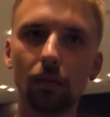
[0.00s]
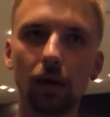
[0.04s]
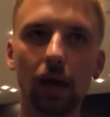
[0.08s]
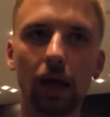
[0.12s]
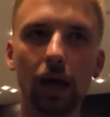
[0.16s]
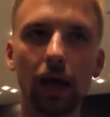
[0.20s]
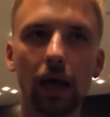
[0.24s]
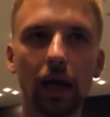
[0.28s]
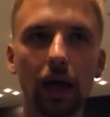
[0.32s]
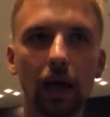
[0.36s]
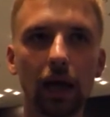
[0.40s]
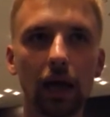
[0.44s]

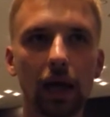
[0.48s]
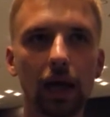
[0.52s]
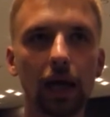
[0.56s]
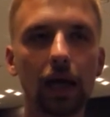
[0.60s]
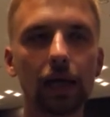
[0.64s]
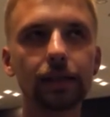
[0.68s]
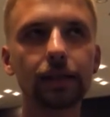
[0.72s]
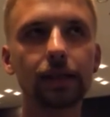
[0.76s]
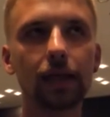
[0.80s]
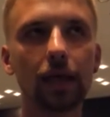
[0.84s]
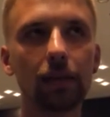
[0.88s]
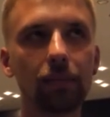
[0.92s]

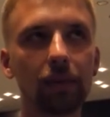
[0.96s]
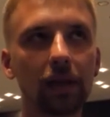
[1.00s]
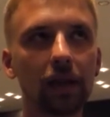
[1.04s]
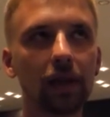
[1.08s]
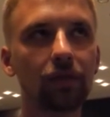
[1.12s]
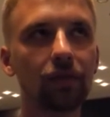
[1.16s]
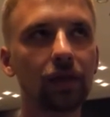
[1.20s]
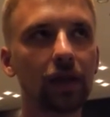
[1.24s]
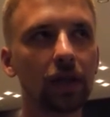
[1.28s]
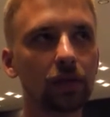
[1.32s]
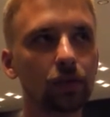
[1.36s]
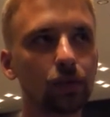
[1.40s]
and I
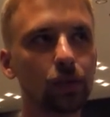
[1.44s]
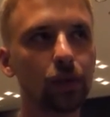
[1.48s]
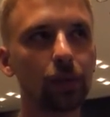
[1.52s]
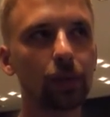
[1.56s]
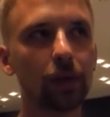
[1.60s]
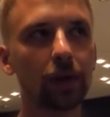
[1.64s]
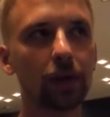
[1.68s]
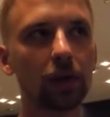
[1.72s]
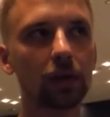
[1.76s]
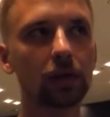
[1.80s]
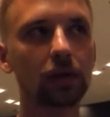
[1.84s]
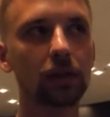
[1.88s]
believe that we
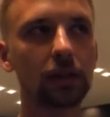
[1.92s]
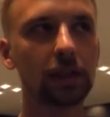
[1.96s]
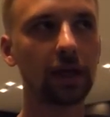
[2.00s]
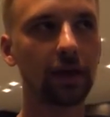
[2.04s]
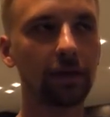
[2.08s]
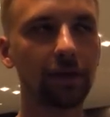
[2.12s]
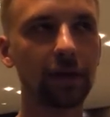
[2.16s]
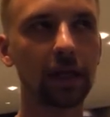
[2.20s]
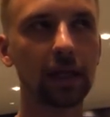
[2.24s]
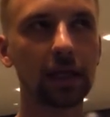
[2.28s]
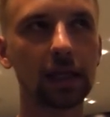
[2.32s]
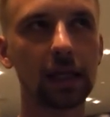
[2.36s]
will
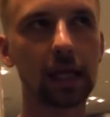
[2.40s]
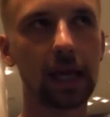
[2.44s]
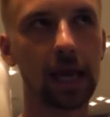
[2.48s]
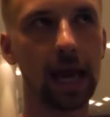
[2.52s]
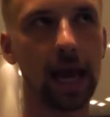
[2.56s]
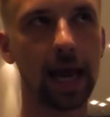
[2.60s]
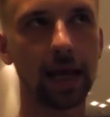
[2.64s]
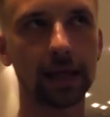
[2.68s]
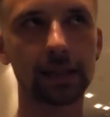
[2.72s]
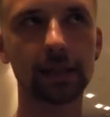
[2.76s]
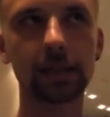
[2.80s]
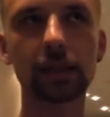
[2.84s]
definitely
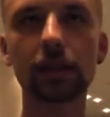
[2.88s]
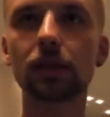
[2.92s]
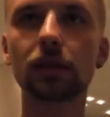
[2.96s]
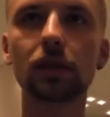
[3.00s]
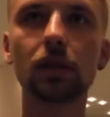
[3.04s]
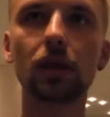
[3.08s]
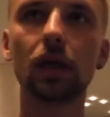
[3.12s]
add it